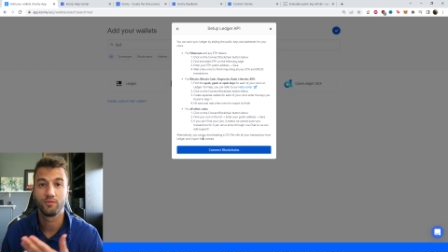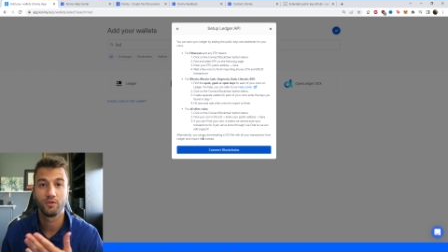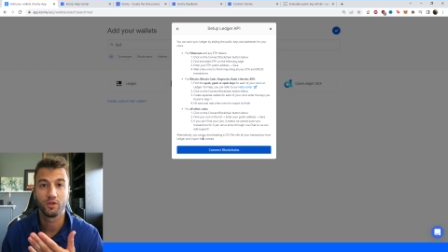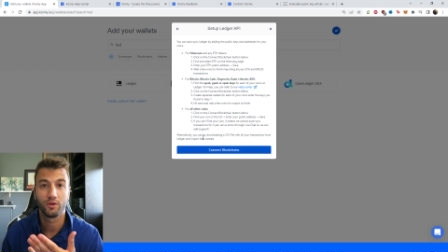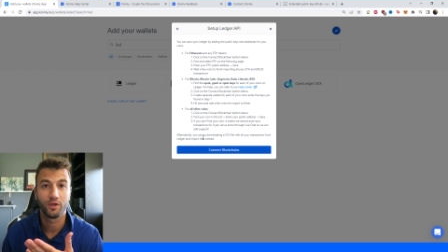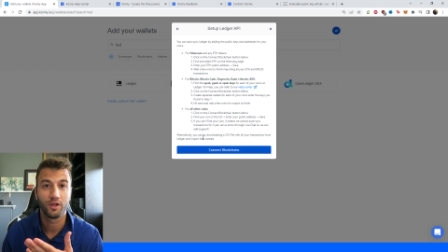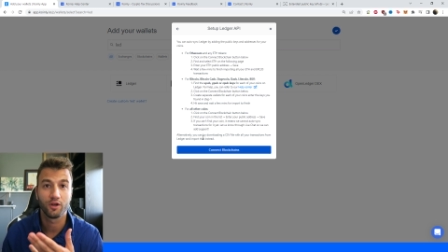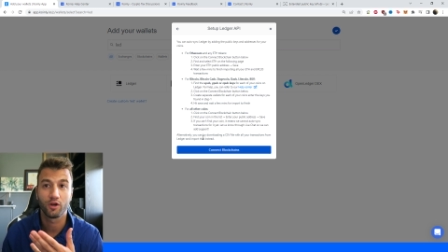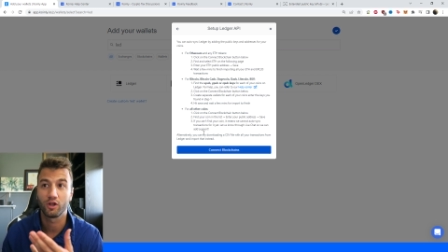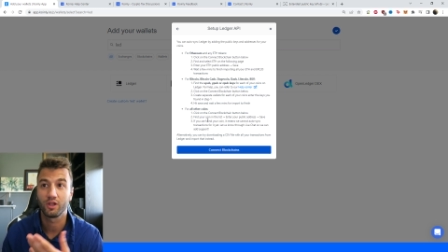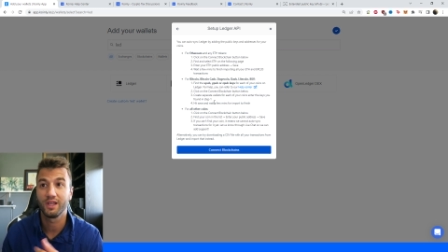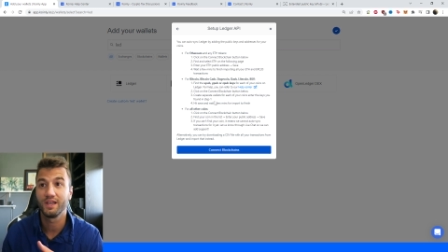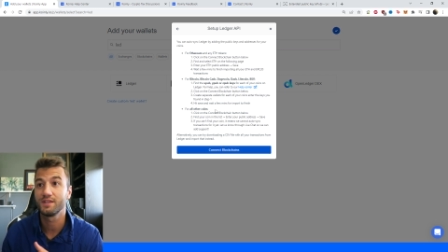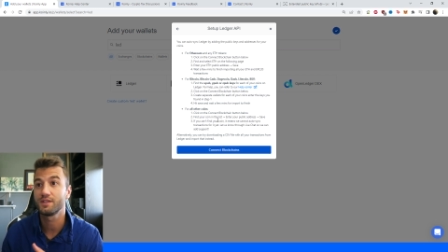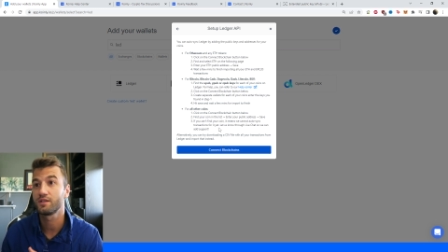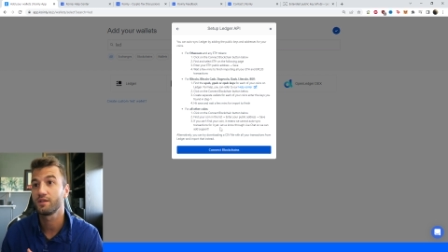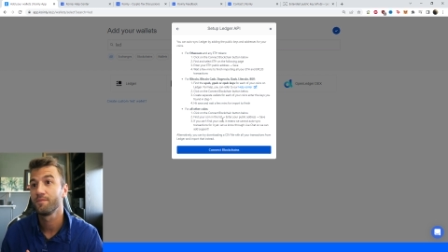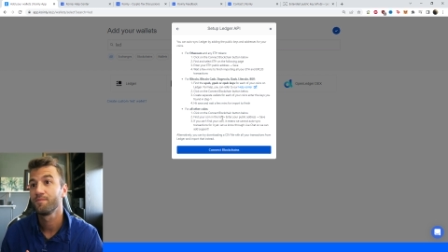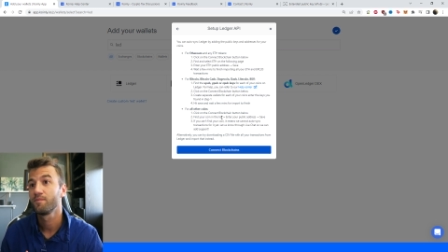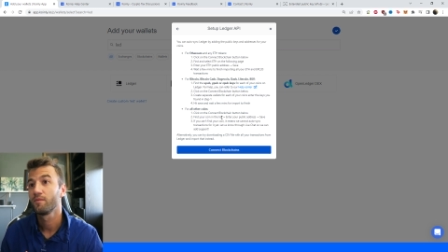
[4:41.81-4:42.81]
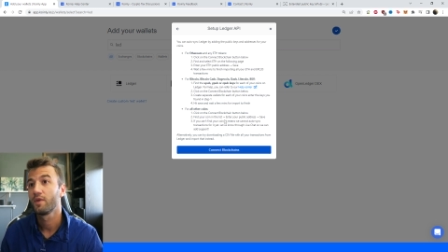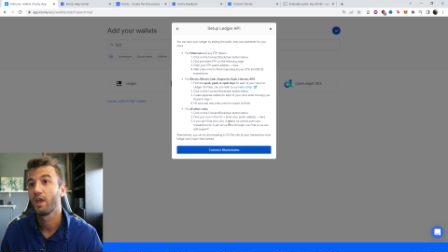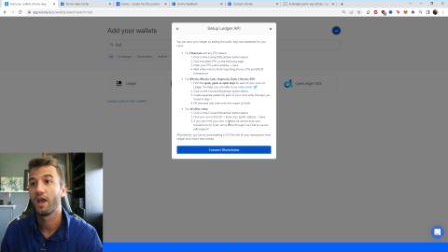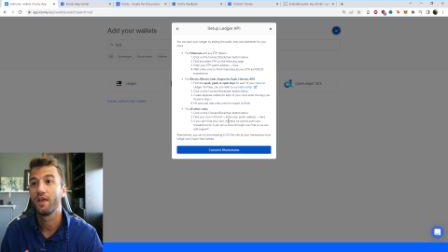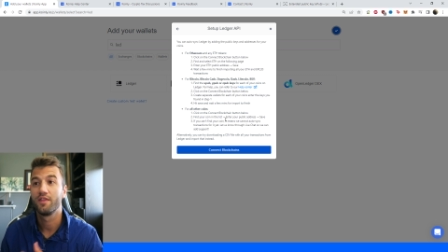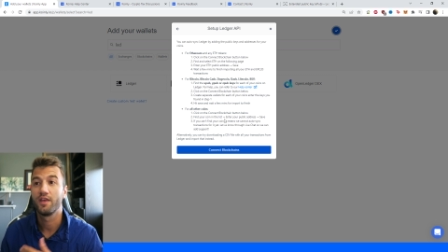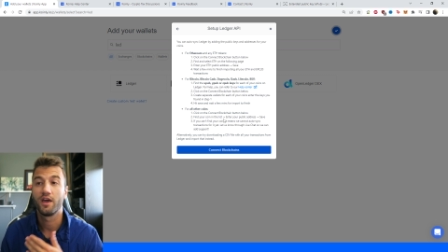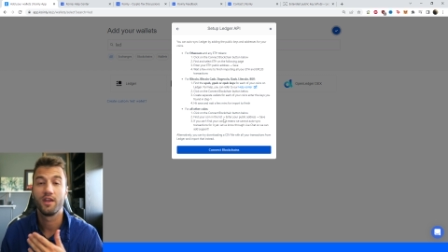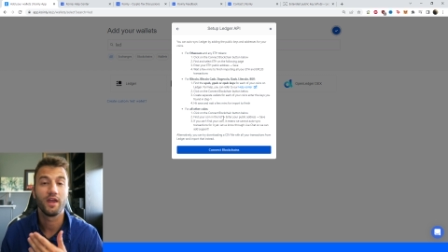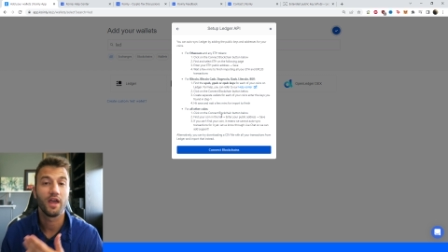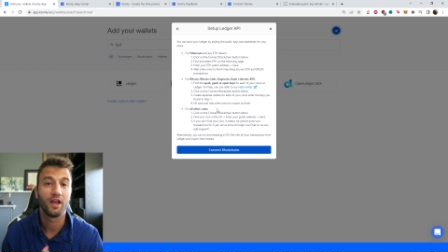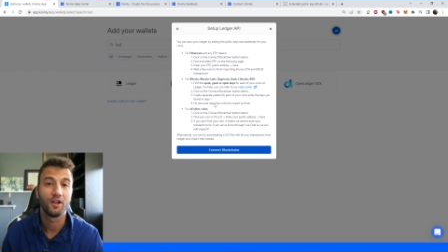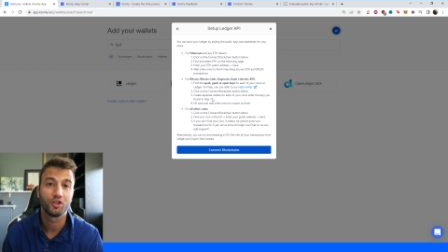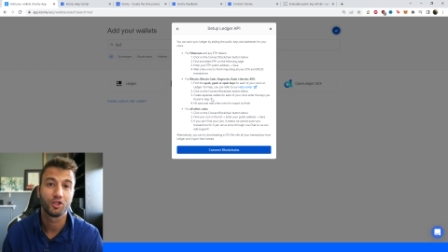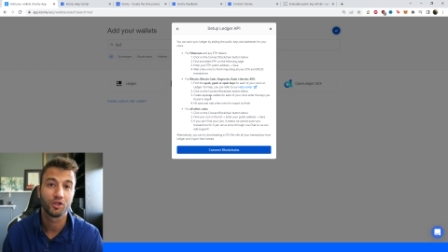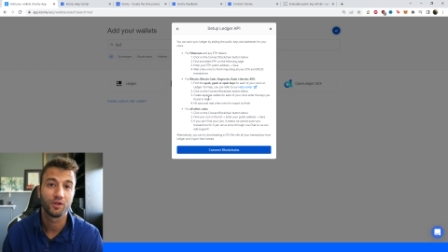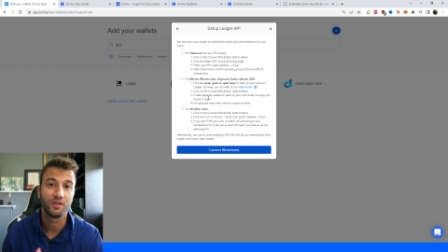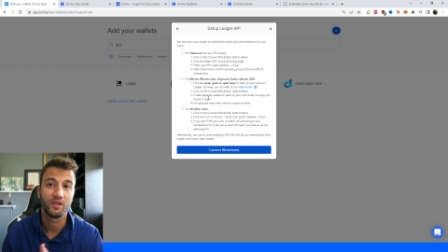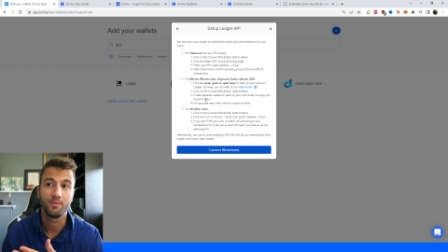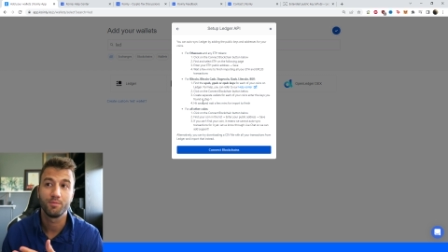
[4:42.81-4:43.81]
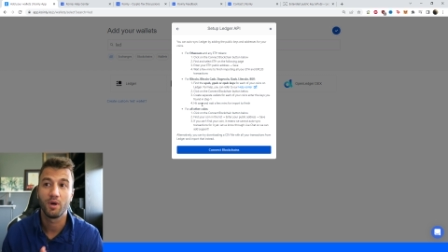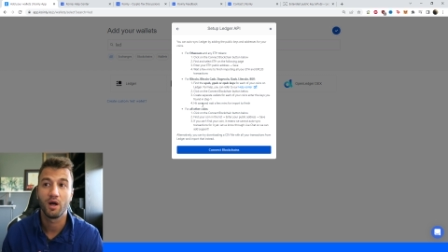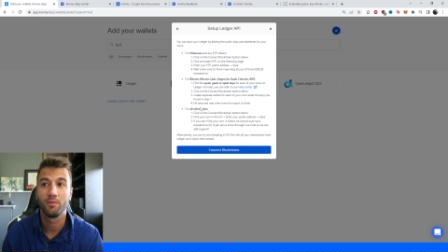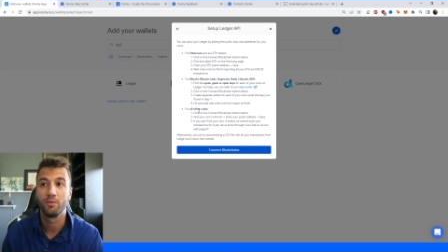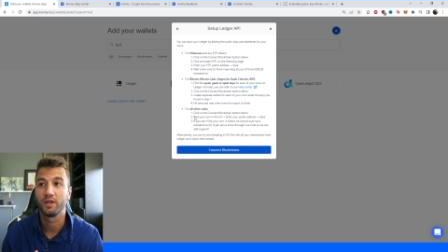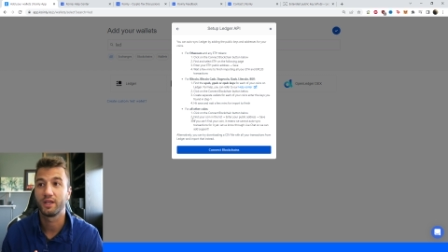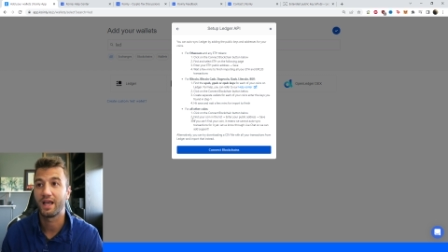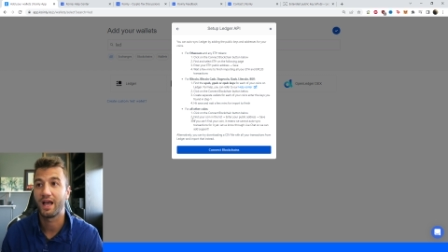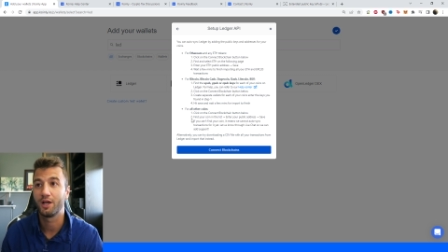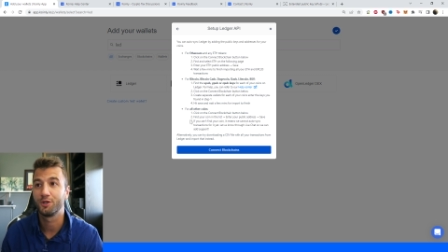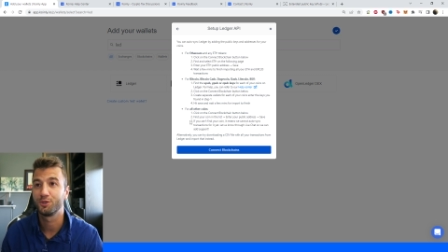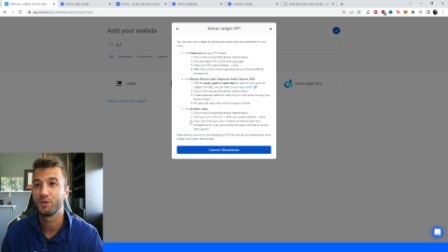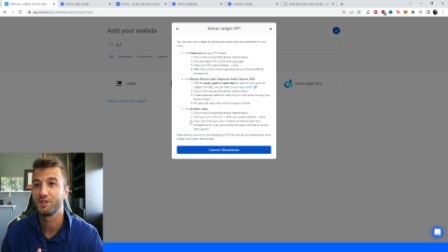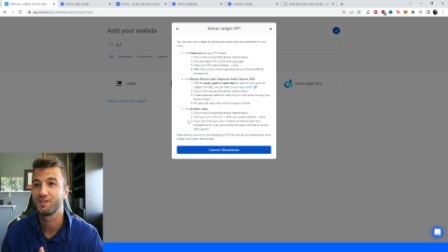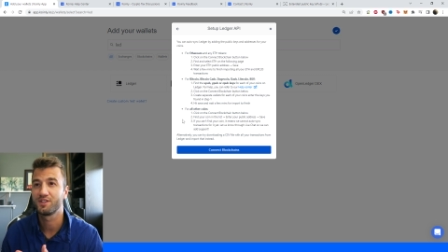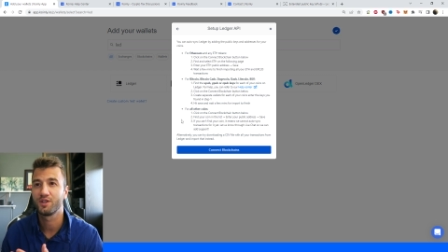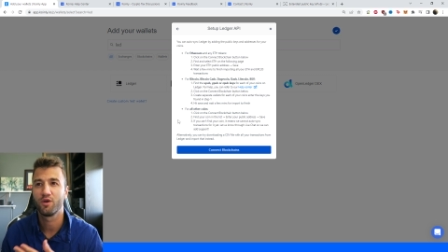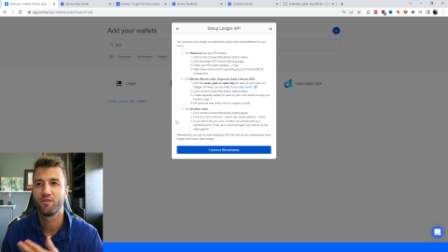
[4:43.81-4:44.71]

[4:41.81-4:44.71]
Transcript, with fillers: you know, in our list, and then enter the public address.